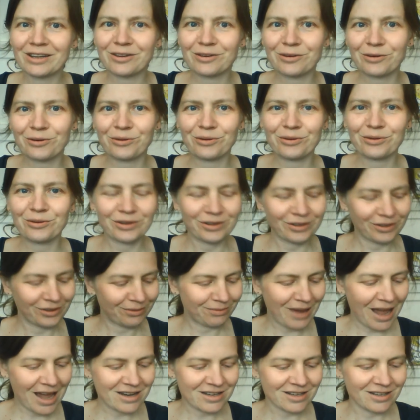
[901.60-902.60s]
through the
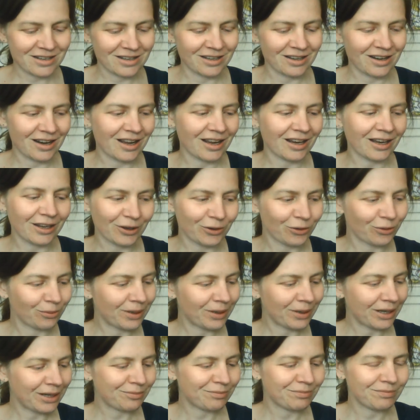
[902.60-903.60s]
pattern a little
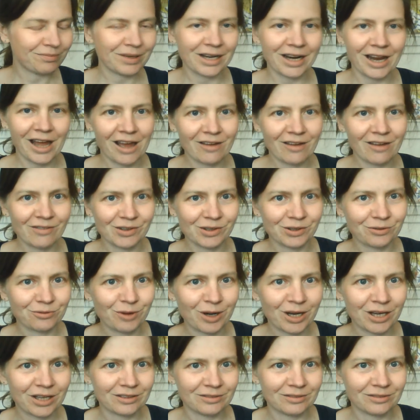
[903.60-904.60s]
bit, but I haven't read
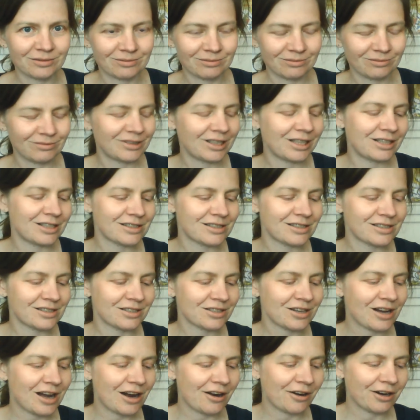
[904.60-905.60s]
it in its
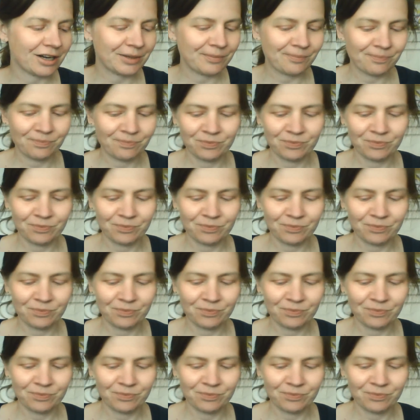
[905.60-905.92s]
entirety.